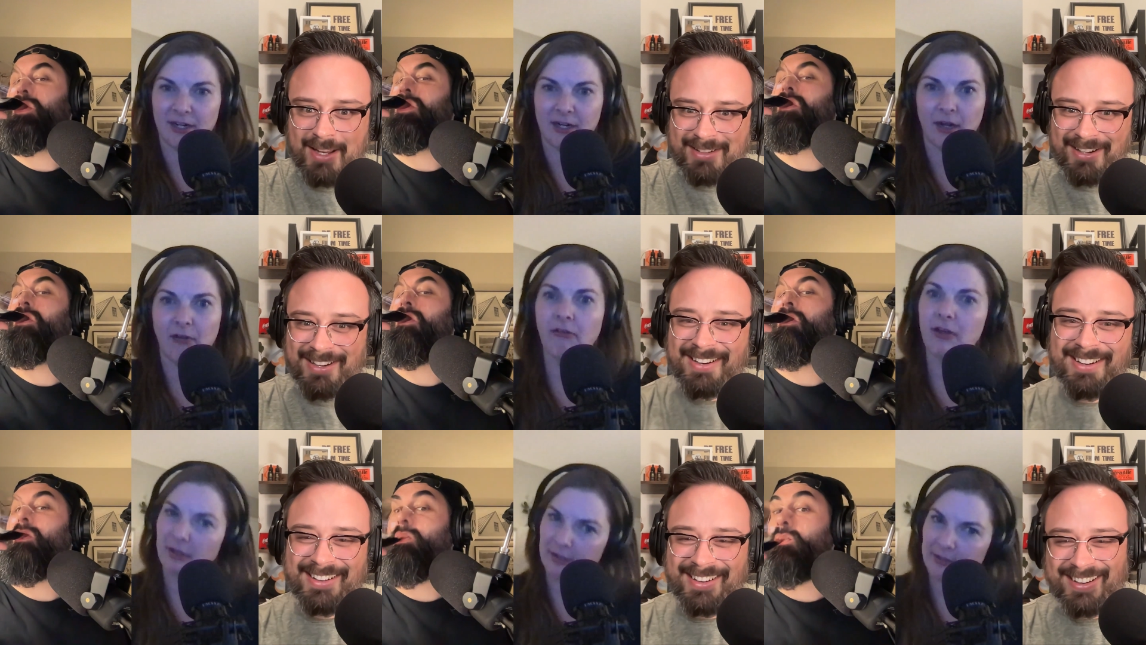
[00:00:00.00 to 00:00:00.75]

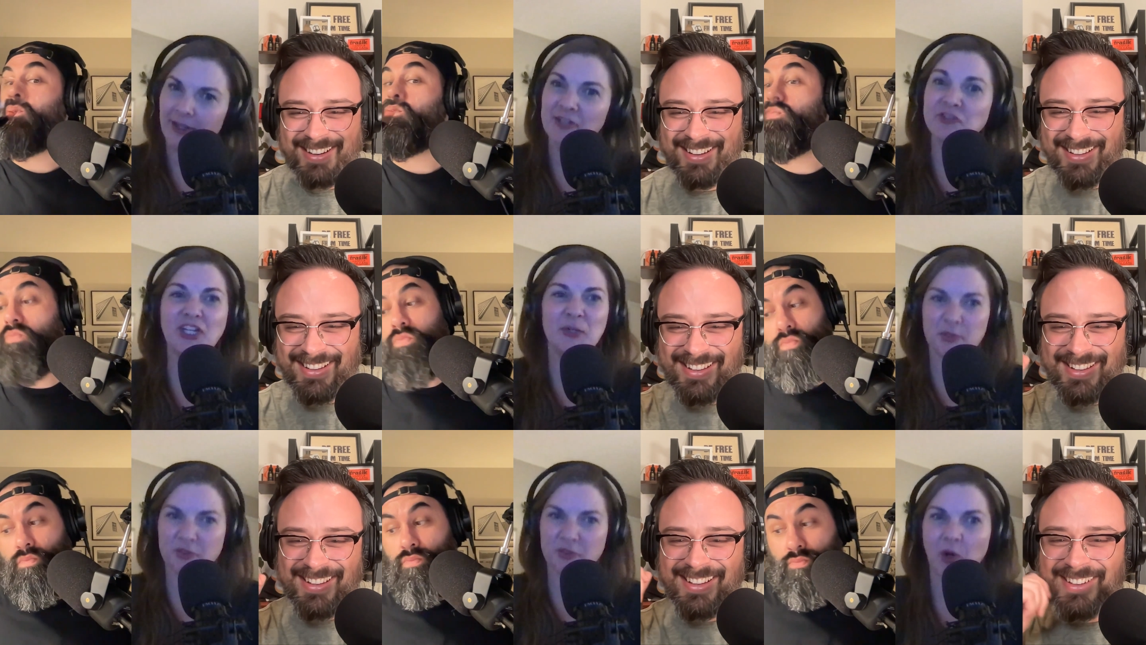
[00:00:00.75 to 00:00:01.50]
Speaker 1: she
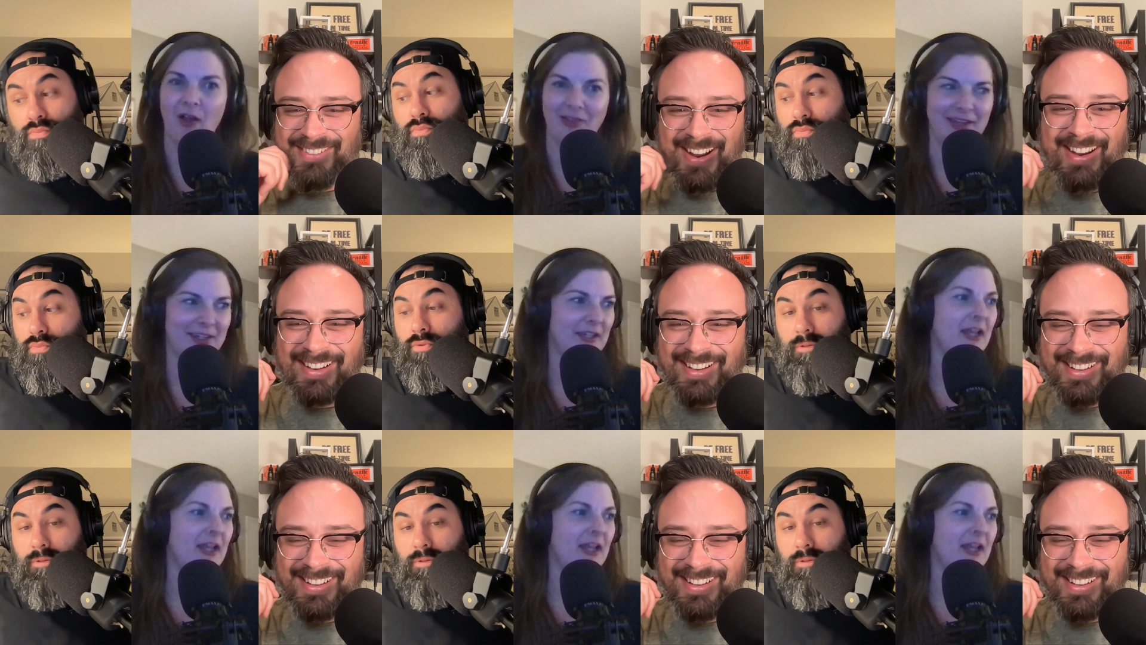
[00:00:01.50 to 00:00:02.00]
was mm-hmm. crawling.